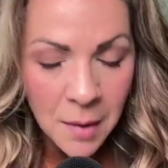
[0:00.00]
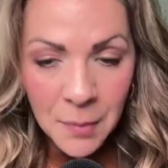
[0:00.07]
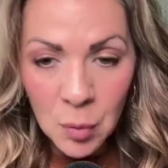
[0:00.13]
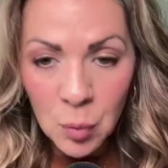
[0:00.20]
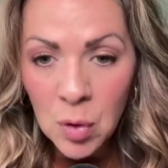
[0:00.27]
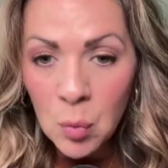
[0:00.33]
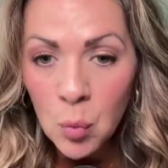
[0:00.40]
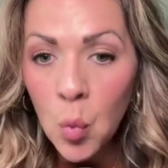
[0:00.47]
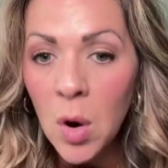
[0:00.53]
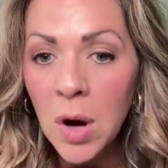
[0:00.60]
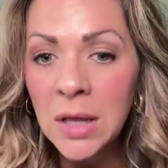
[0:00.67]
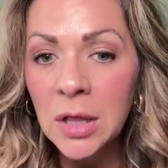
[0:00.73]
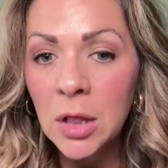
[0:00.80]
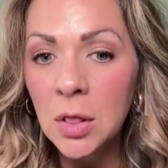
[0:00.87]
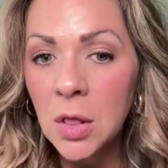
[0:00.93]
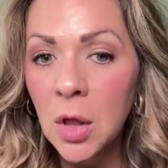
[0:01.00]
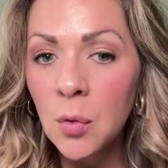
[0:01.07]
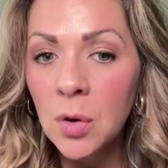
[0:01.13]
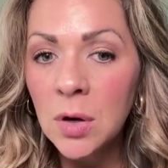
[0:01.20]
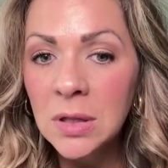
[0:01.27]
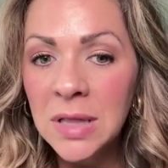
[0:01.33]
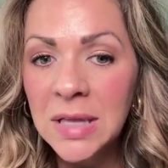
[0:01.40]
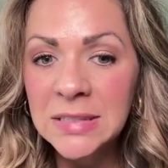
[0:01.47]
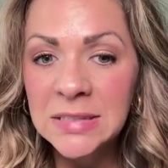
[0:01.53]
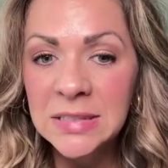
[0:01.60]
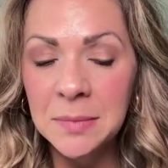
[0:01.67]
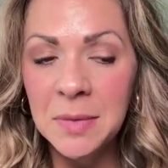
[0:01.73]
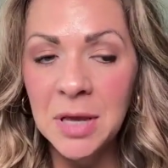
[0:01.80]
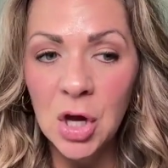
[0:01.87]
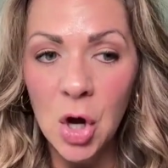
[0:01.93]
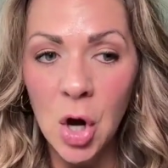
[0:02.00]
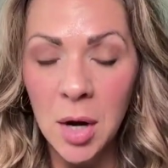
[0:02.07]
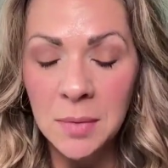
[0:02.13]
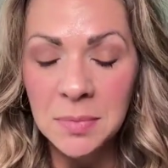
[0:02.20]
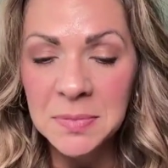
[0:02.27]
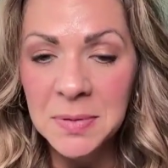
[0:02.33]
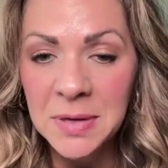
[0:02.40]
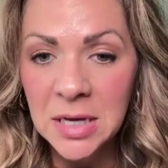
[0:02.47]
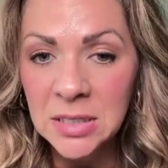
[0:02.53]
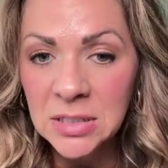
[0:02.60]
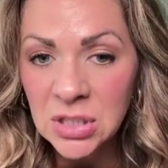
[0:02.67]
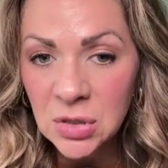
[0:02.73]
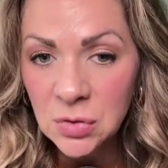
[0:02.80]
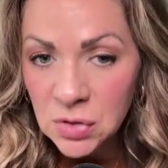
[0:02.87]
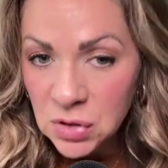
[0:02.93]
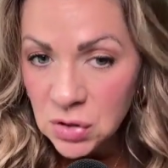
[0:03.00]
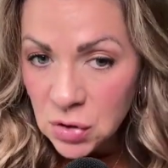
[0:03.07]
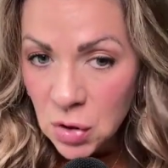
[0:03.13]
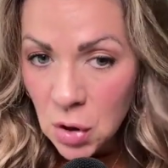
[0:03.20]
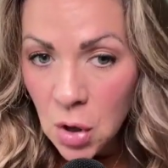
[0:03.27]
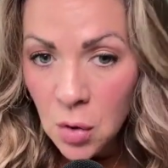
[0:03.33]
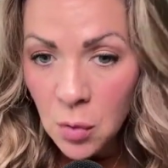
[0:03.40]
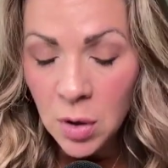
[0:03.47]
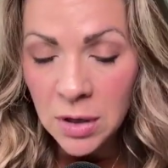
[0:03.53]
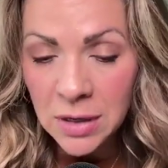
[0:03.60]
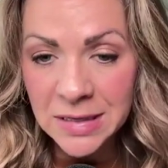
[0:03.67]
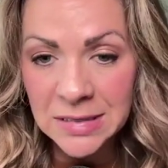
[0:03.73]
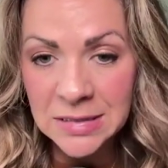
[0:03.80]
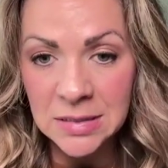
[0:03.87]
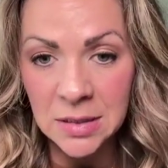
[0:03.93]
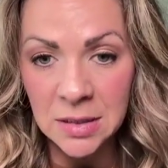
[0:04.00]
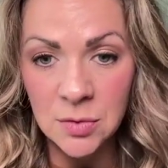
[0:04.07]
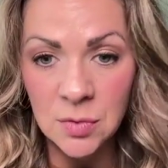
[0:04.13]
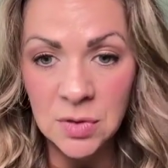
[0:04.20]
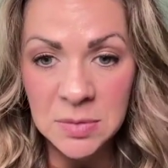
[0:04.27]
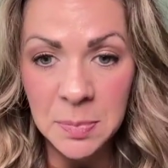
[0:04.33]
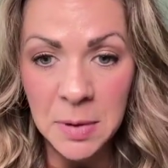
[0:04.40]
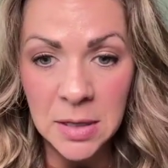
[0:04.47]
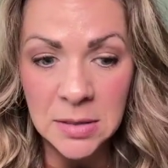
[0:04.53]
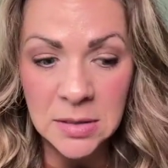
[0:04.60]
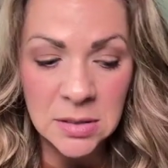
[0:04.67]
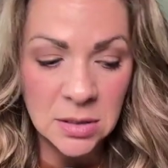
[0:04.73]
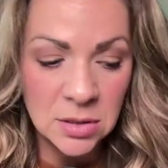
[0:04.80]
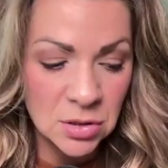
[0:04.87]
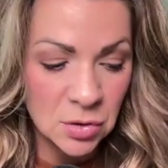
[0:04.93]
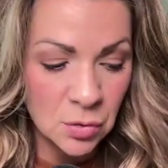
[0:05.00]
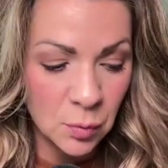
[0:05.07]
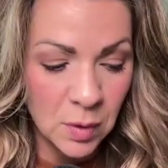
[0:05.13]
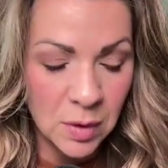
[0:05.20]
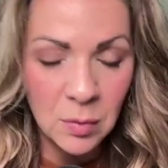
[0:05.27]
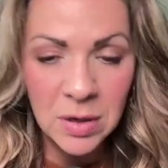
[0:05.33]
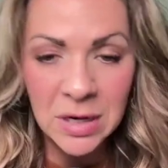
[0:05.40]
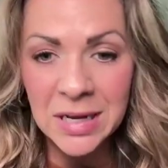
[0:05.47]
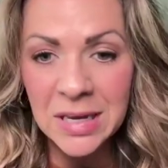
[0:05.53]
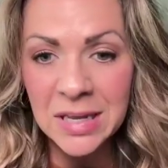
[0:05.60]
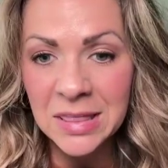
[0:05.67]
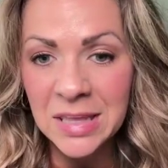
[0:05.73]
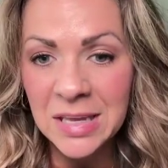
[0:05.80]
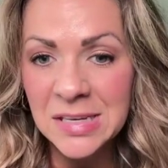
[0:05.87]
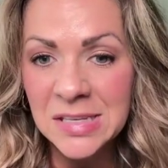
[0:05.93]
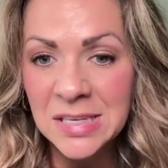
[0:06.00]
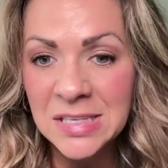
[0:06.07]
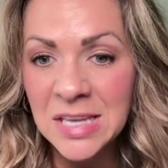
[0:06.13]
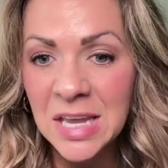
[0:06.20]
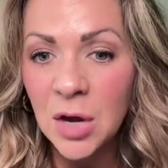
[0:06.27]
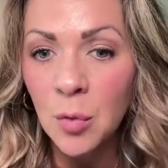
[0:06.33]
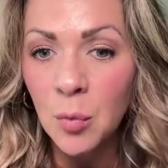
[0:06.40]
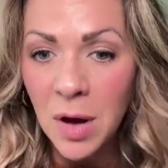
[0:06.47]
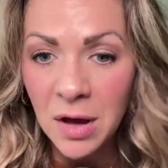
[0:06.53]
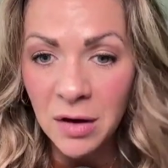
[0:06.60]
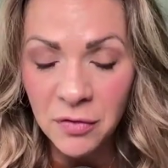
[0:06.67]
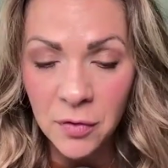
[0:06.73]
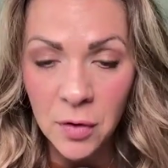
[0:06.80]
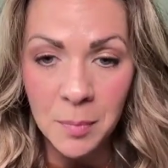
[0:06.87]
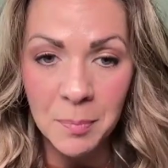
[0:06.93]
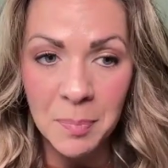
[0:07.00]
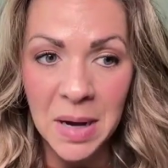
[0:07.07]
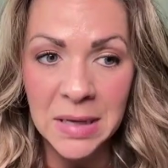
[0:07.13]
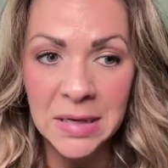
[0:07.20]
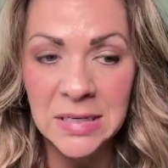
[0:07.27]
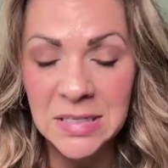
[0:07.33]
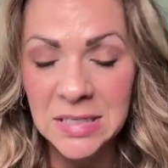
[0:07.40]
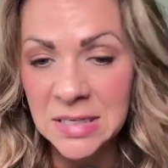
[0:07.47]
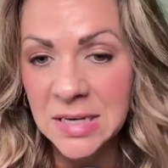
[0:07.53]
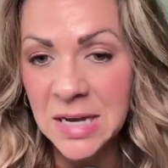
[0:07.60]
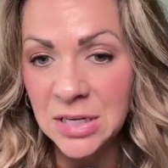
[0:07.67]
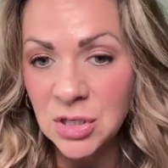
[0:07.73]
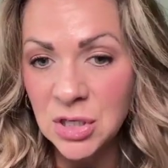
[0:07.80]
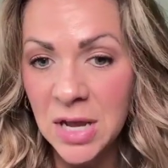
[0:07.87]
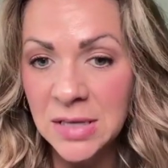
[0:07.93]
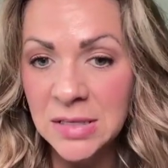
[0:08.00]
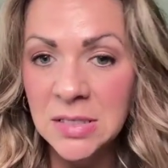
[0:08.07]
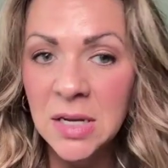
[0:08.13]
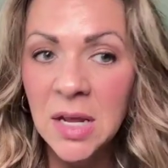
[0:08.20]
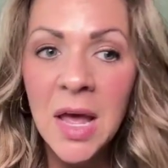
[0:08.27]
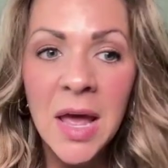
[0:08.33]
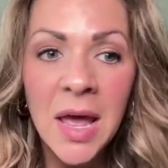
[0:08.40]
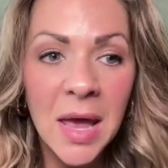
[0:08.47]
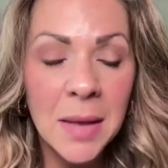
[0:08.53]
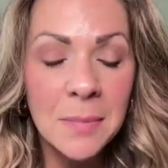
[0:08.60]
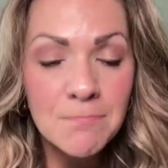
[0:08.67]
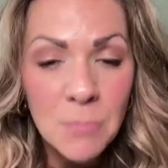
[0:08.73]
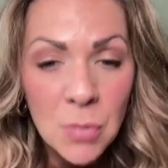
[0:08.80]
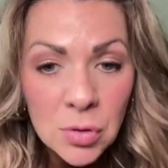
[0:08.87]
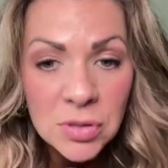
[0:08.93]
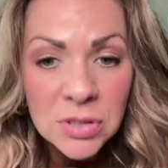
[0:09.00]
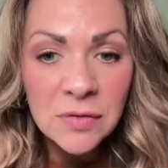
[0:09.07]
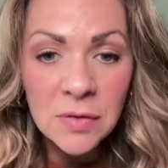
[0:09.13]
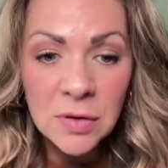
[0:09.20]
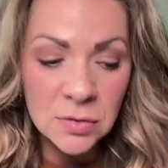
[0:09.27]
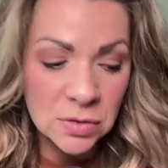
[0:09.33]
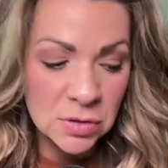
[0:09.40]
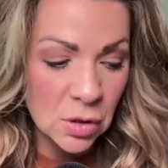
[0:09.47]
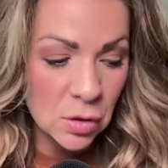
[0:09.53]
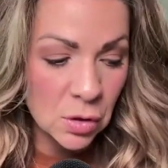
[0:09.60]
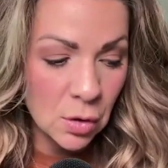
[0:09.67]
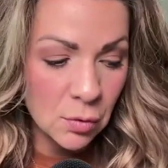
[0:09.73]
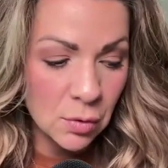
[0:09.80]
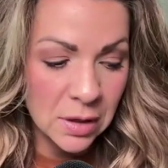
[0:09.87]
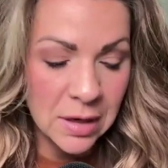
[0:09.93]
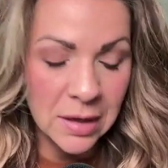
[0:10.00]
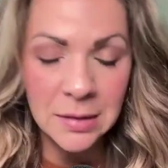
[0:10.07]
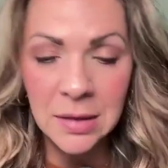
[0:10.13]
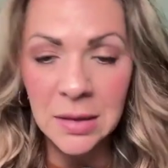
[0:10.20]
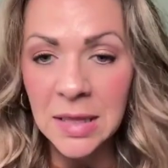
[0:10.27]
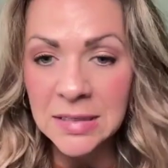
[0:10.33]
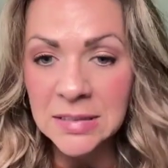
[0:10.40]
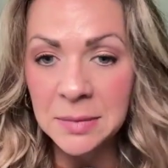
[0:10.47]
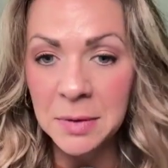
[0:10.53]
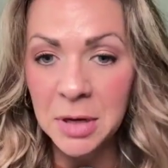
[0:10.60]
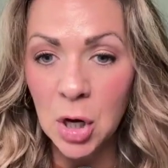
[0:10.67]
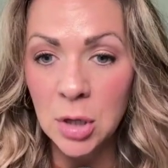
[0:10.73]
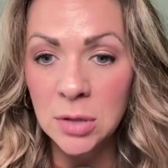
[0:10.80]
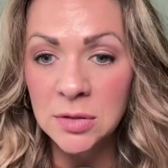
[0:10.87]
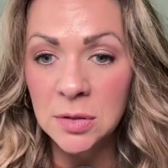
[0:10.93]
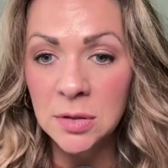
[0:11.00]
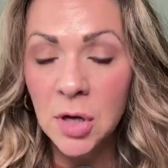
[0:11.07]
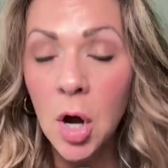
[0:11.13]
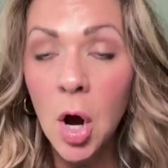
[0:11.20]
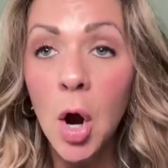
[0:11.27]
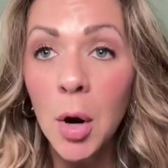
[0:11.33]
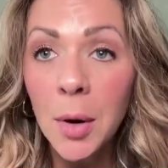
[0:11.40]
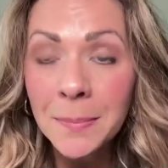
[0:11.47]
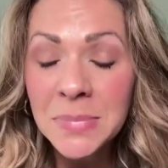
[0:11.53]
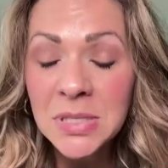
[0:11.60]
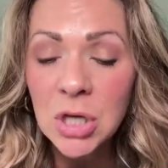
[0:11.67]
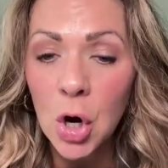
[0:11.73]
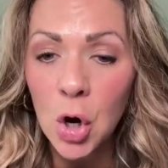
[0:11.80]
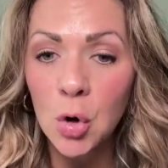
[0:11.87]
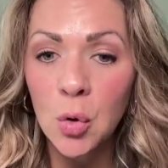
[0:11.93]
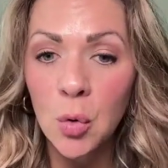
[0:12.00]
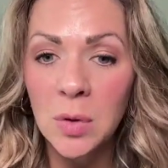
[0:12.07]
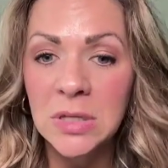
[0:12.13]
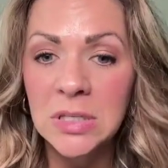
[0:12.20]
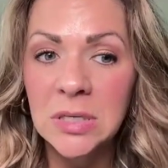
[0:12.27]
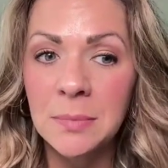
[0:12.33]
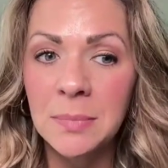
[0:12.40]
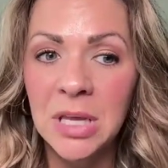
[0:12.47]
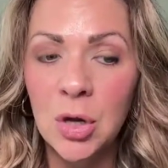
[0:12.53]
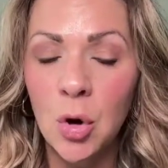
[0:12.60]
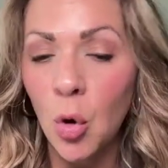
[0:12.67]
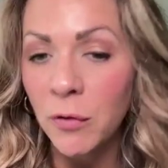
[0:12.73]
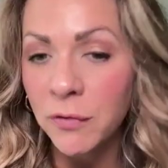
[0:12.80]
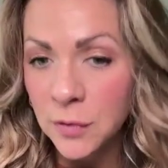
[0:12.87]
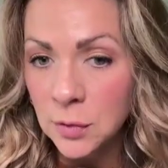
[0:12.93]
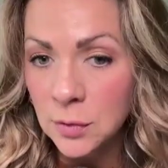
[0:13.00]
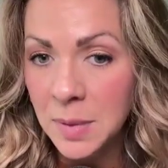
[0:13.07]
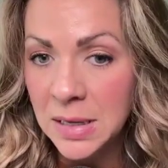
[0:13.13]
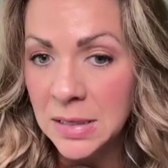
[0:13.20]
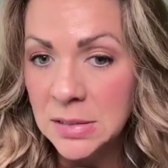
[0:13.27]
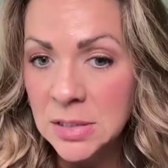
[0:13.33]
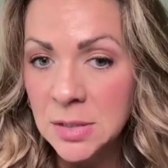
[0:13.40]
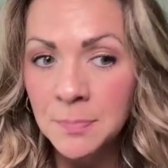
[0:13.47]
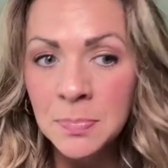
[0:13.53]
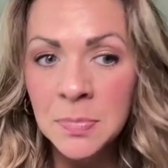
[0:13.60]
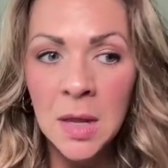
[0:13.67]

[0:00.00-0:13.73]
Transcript: But we want lower glycemic carbs because those slow our insulin response. So we want to eat things that take a while for our body to digest. And most of those lower glycemic carbs are going to be whole food based.